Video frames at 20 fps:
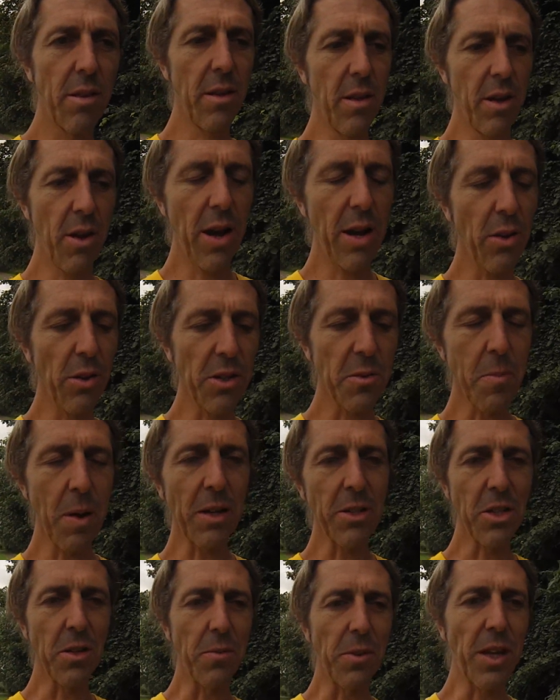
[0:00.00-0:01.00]
you know, I had all this
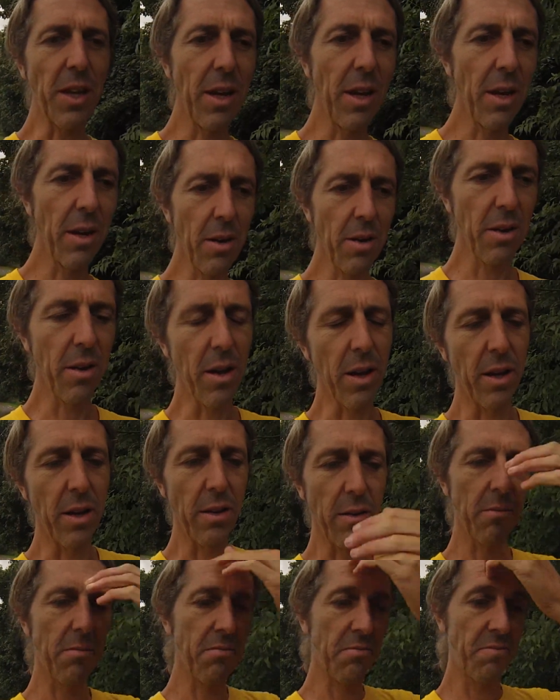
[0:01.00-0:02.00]
makeshift gear
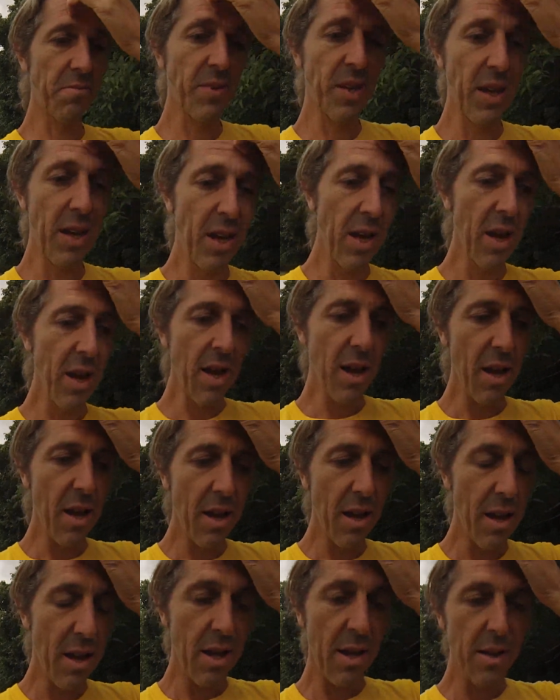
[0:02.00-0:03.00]
and
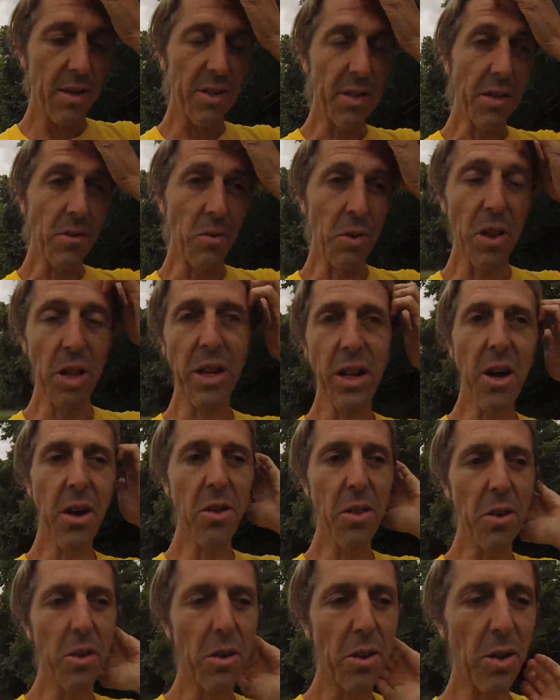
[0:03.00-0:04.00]
didn't really know
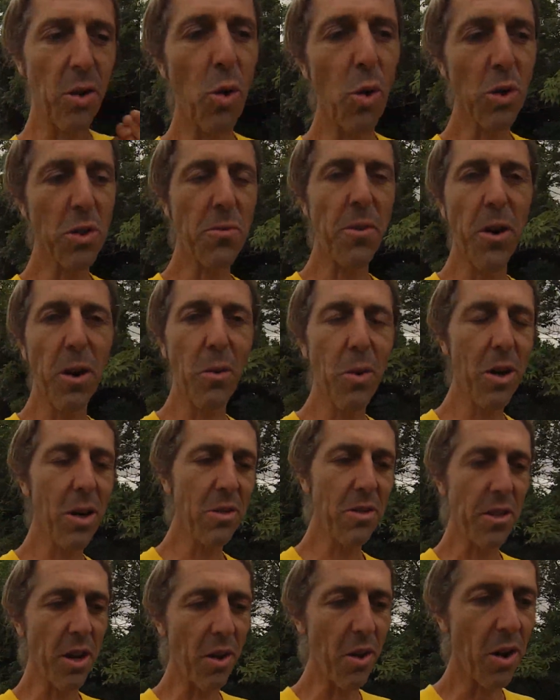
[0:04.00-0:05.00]
the course very well,
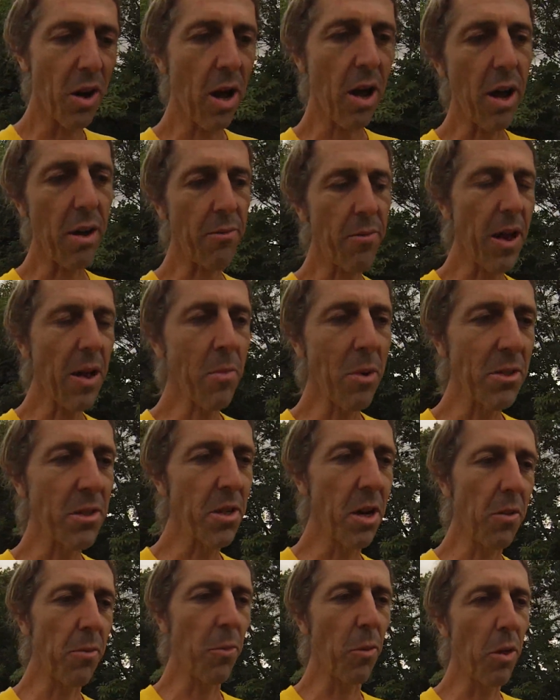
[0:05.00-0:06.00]
so I found
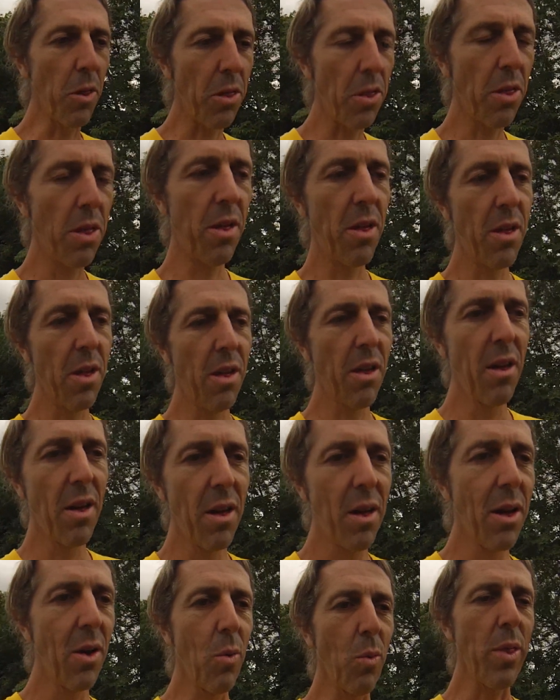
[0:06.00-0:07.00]
myself with
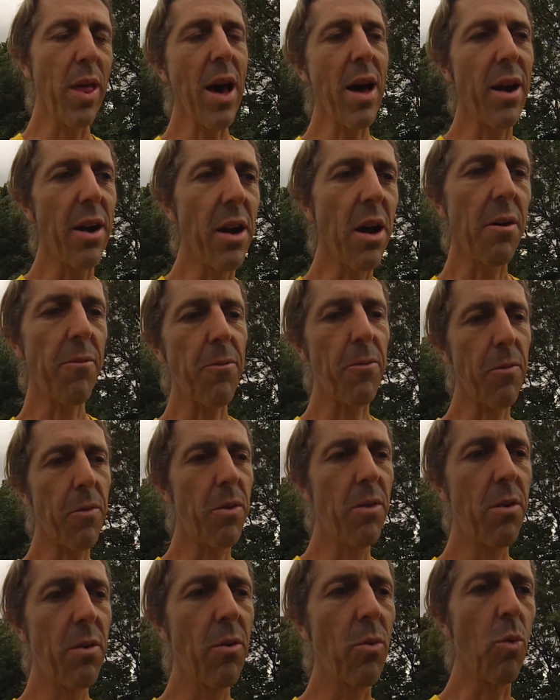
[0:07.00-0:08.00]
without enough
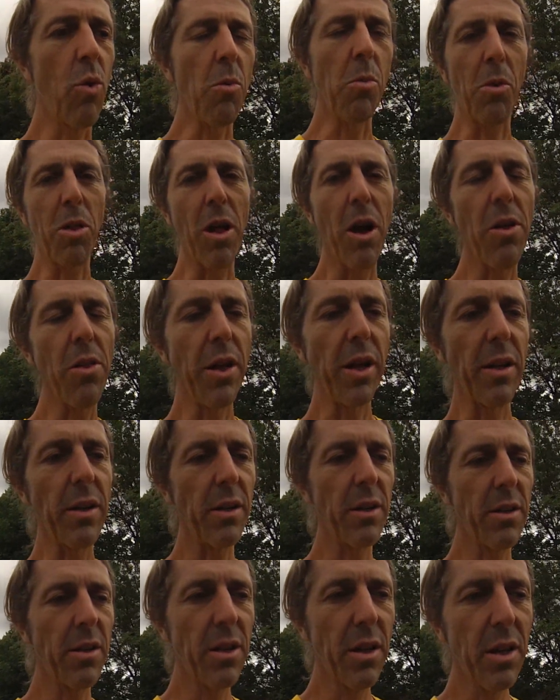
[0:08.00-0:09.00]
warm clothing
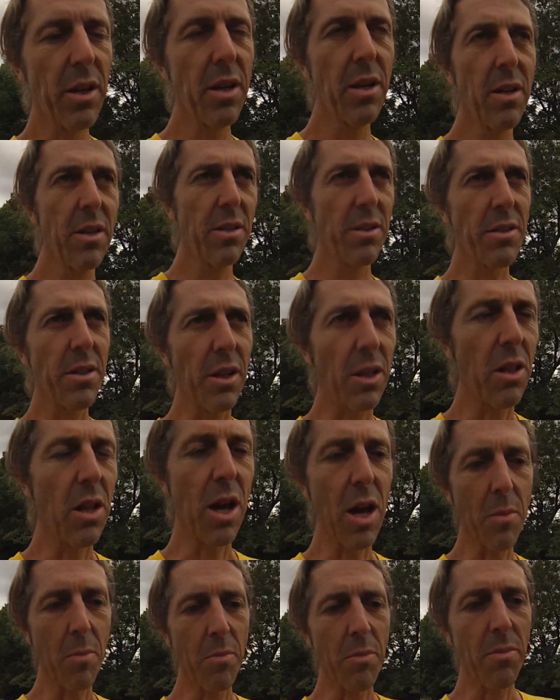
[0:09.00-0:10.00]
to
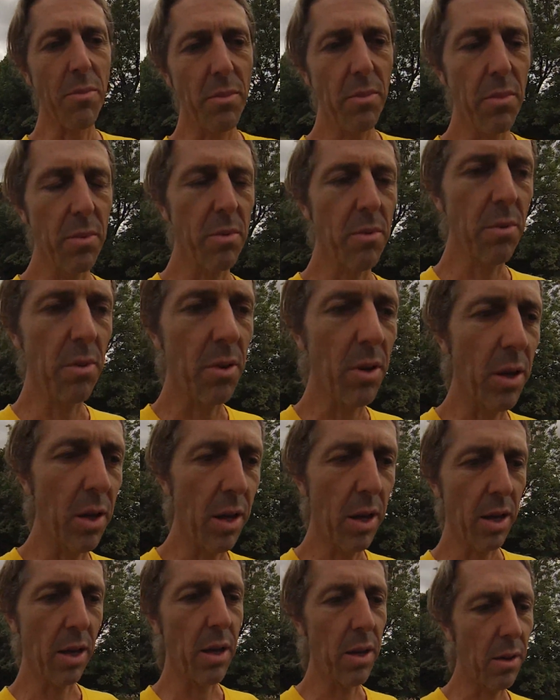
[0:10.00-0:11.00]
climb
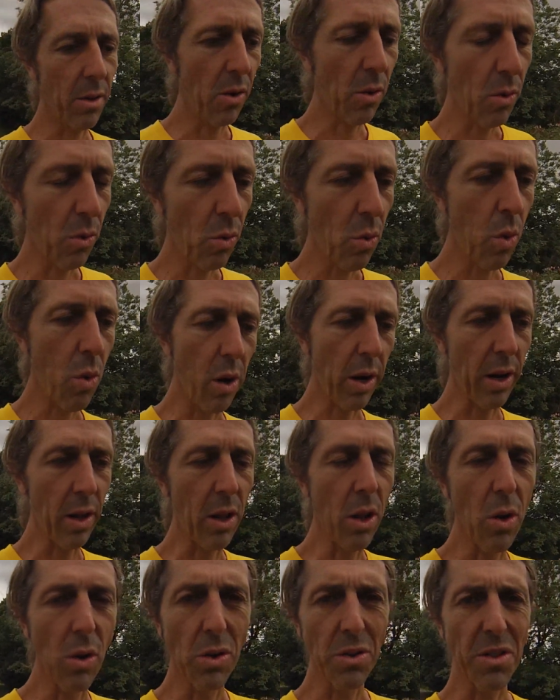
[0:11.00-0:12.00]
uh, quite a
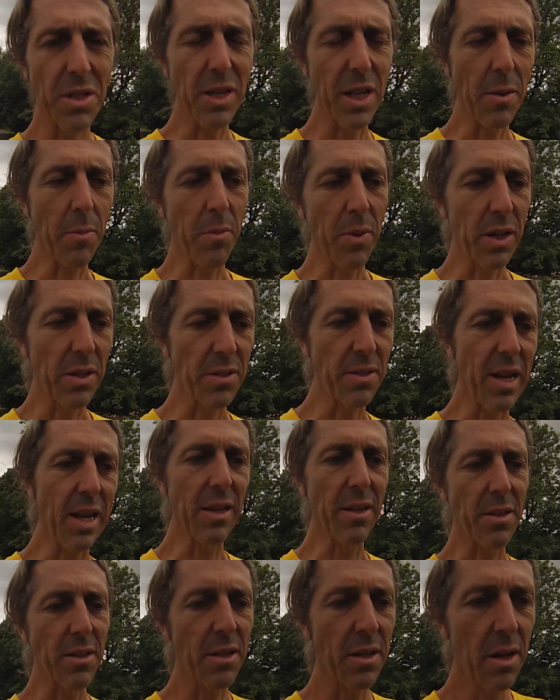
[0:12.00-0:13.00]
long, steep
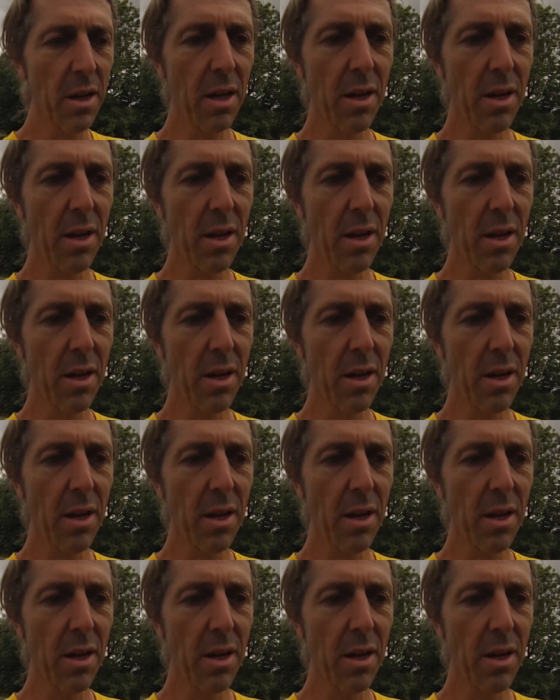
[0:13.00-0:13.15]
ascent